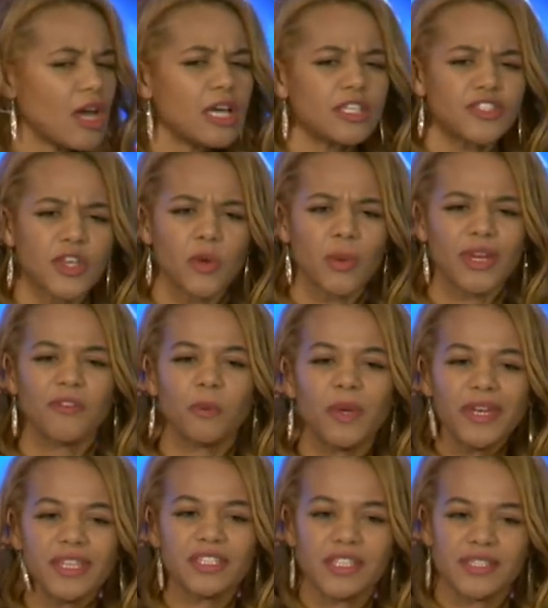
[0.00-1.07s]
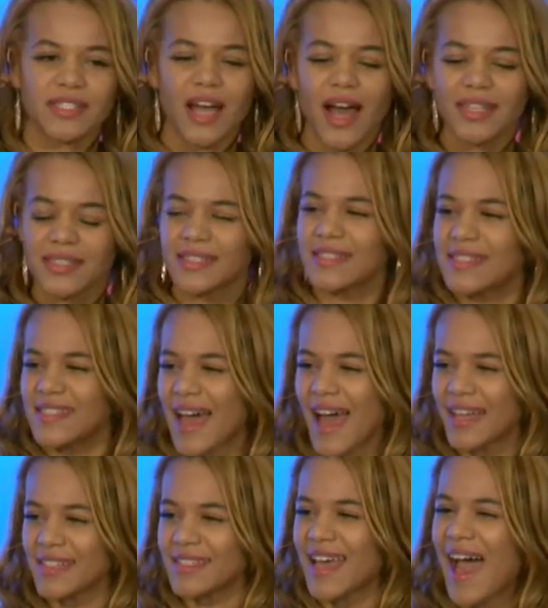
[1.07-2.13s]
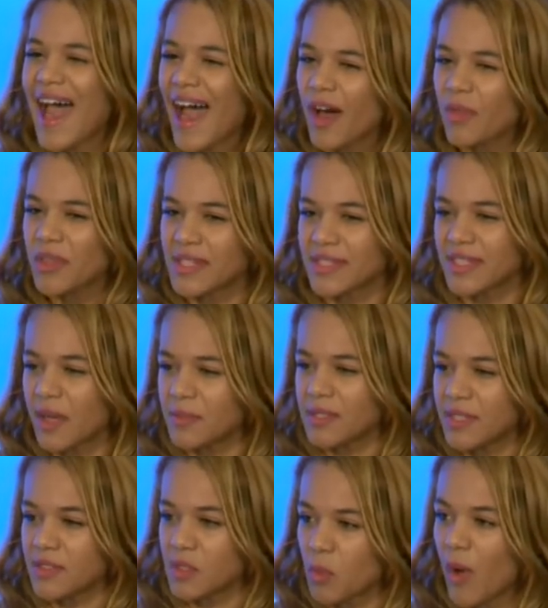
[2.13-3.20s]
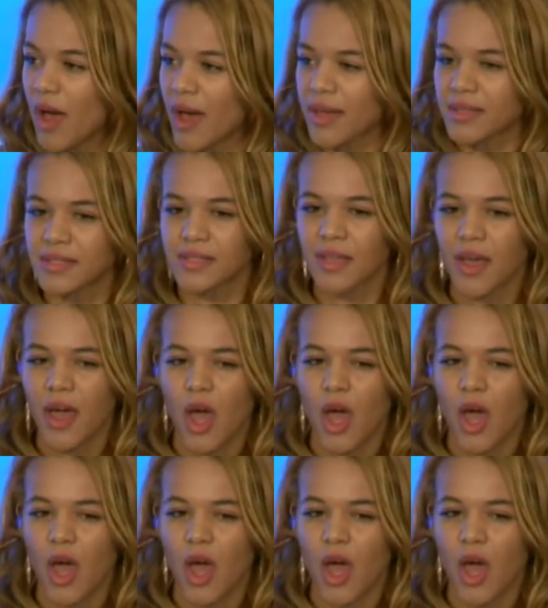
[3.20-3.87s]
So if we could just understand how this substance works,